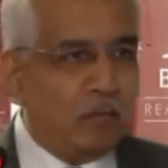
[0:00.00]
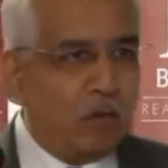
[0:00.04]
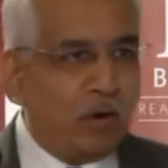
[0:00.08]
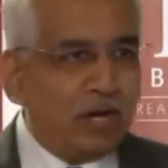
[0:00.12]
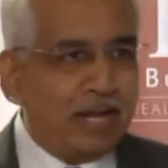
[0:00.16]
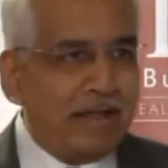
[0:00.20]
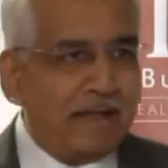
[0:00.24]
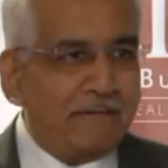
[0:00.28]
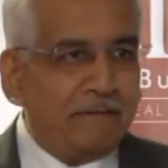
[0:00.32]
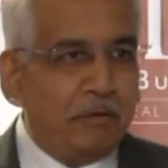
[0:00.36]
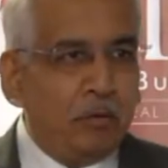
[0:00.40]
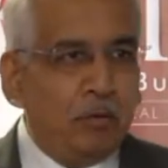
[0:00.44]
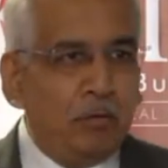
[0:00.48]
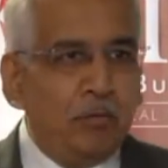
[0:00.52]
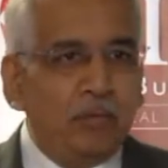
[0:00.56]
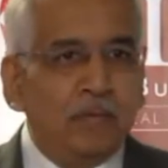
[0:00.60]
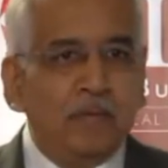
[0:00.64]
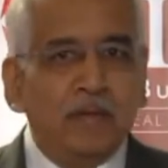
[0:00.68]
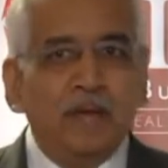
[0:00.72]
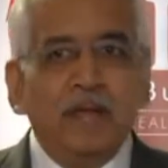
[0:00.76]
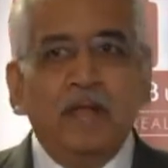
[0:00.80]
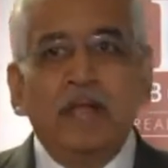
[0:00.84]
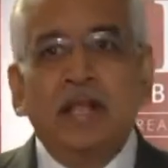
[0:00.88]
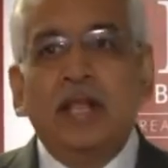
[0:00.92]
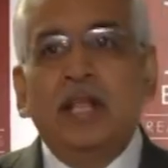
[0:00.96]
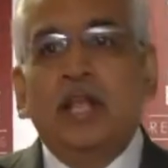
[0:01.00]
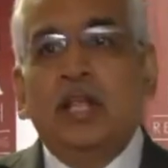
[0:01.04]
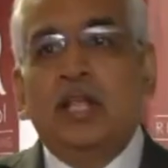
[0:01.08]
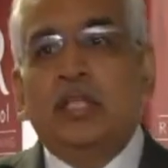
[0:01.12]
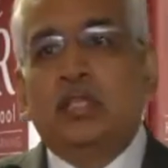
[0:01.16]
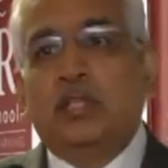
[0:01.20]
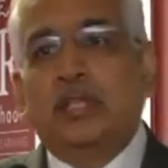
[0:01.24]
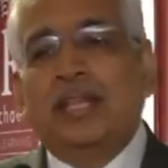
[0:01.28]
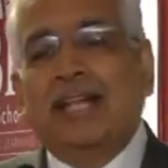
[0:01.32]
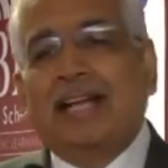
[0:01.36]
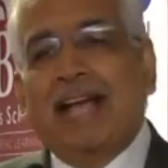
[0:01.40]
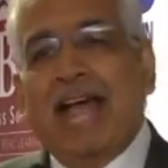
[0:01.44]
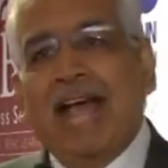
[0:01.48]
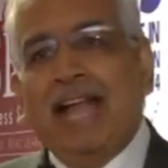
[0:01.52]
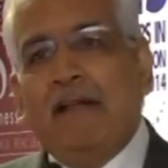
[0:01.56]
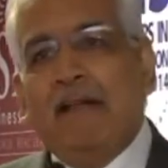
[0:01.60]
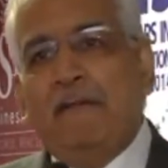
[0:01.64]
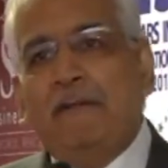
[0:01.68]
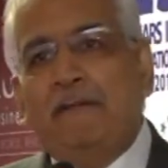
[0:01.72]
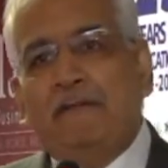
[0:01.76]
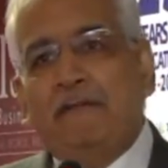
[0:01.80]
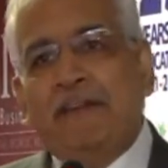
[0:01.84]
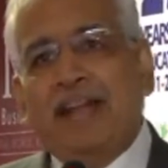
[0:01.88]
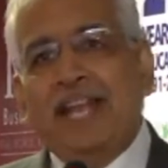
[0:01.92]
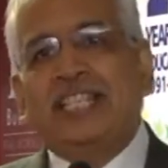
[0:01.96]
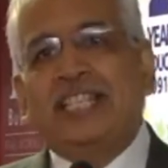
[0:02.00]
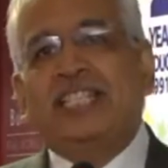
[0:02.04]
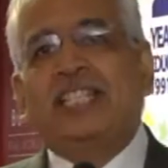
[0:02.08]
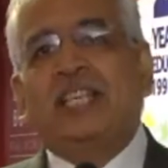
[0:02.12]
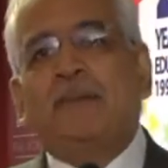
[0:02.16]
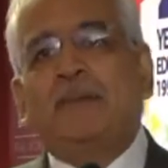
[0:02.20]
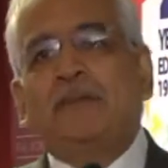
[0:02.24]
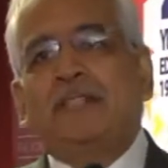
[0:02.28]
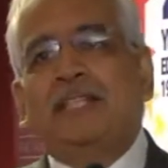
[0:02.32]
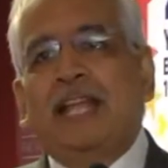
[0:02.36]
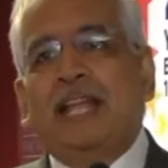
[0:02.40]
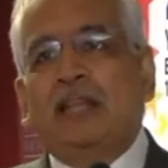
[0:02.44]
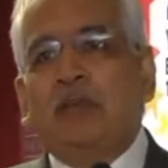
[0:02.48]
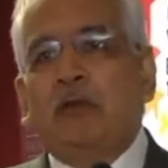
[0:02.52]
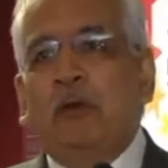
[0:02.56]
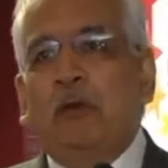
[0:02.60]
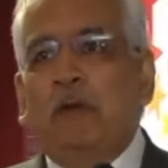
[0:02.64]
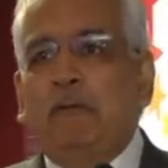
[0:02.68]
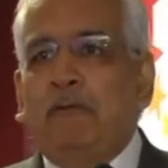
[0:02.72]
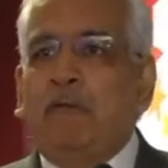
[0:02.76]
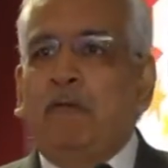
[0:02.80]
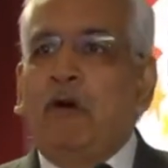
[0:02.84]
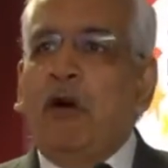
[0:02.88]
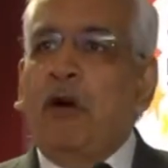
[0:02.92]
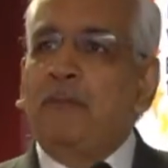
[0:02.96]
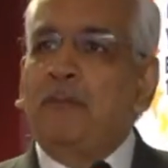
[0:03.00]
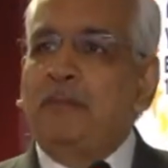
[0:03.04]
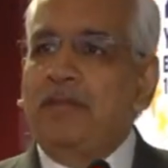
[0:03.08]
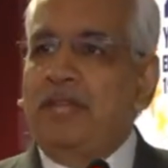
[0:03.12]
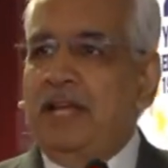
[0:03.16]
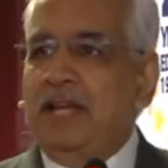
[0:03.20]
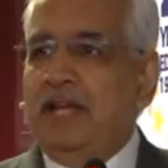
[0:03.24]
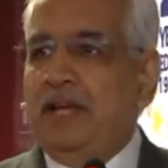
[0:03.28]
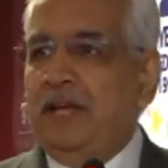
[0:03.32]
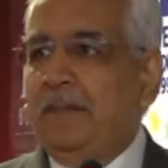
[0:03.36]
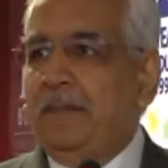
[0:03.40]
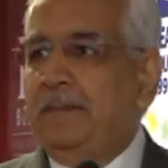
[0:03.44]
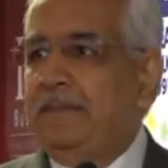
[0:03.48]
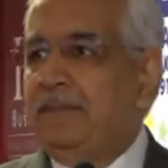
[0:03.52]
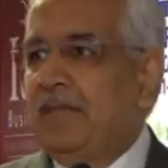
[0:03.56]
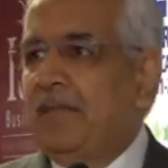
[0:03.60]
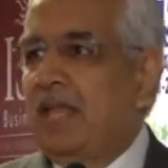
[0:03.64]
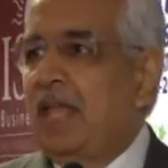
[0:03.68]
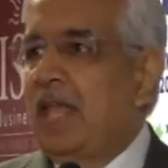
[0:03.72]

and what have you. So the kind of friendships that you will form here